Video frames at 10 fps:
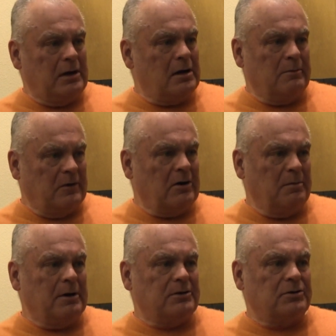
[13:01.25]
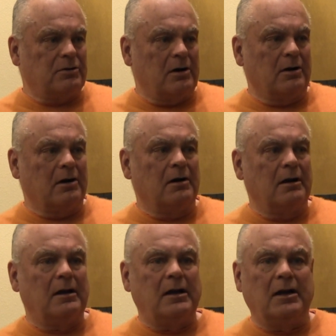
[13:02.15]
become very much
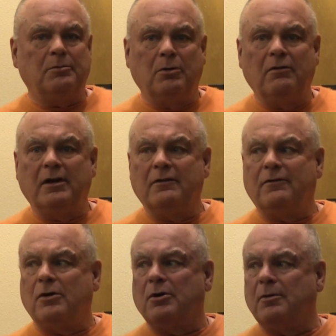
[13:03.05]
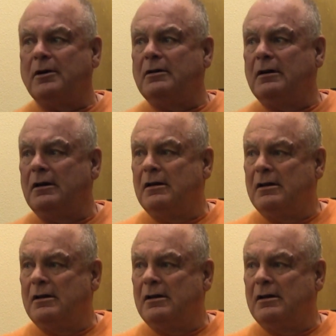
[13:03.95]
stronger. And moving forward,